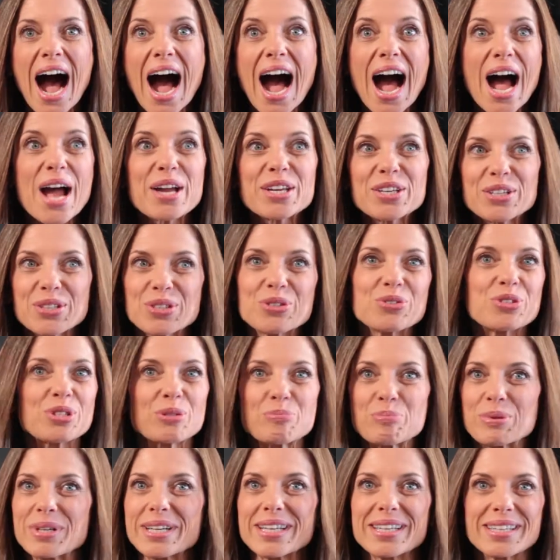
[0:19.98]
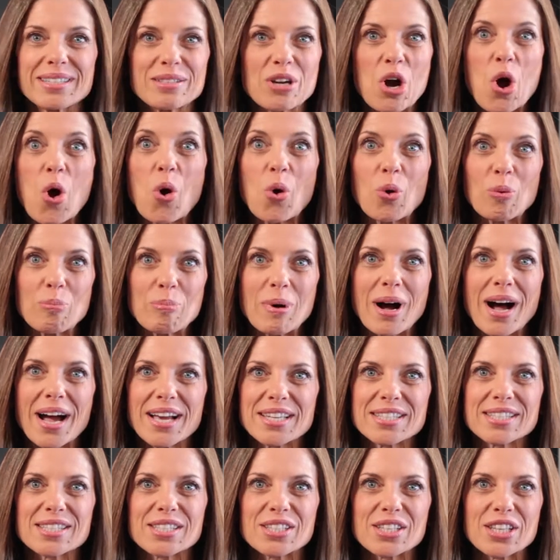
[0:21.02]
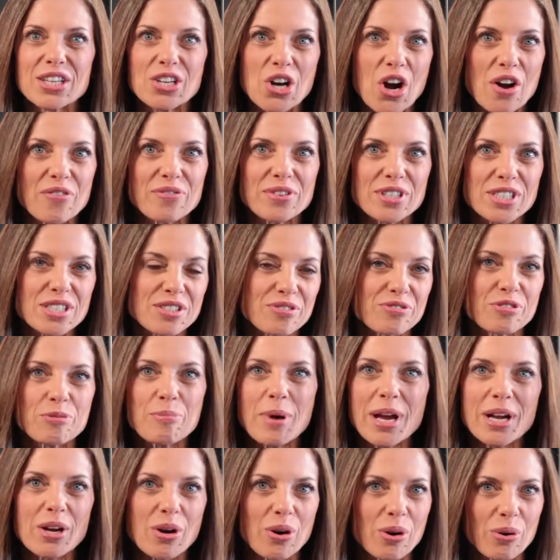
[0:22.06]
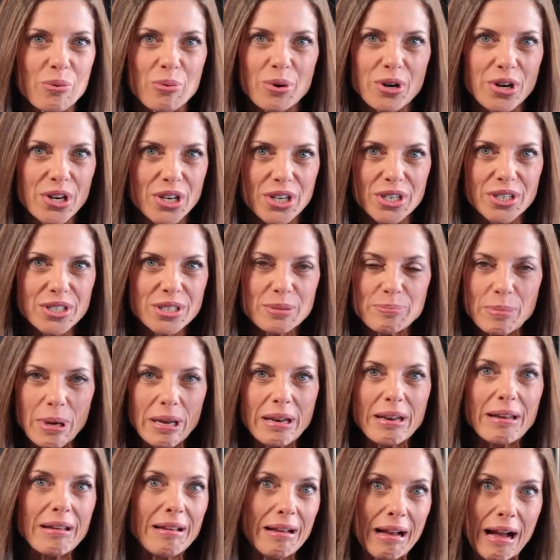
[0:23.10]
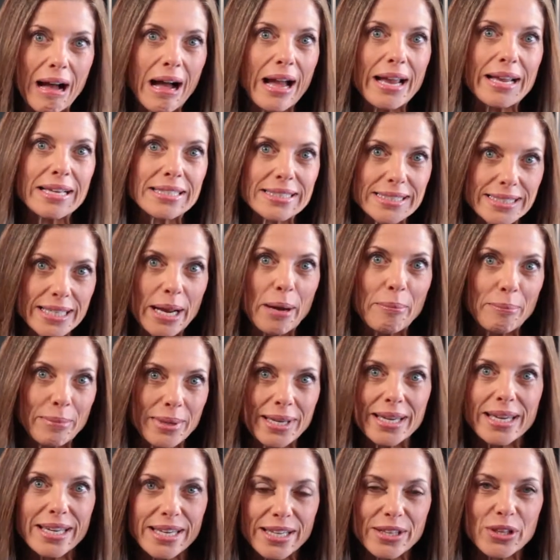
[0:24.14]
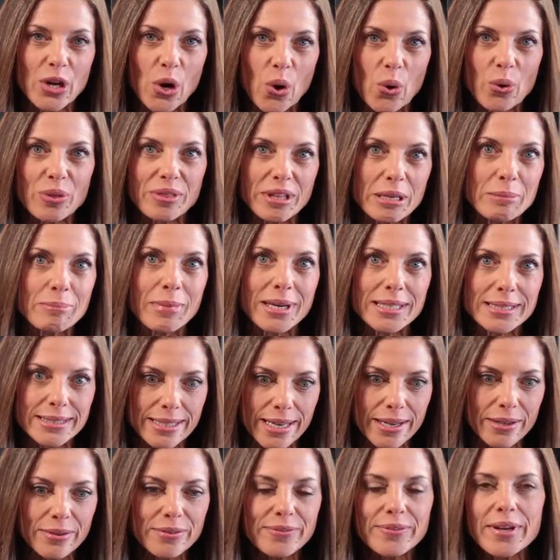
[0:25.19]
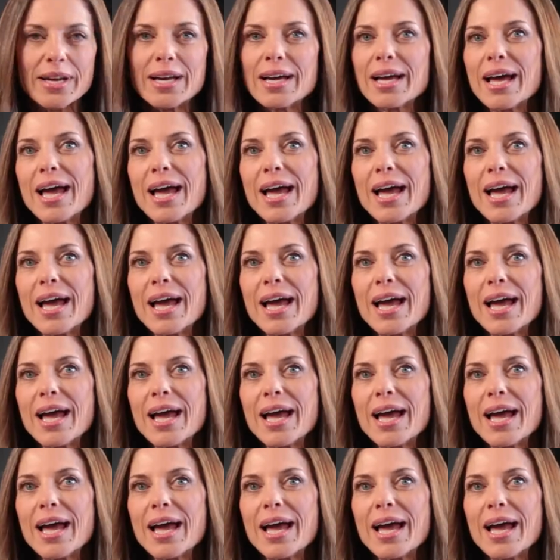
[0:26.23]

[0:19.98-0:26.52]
I used to bring in whole pies to the office for my coworkers, but I ended up eating the whole thing myself.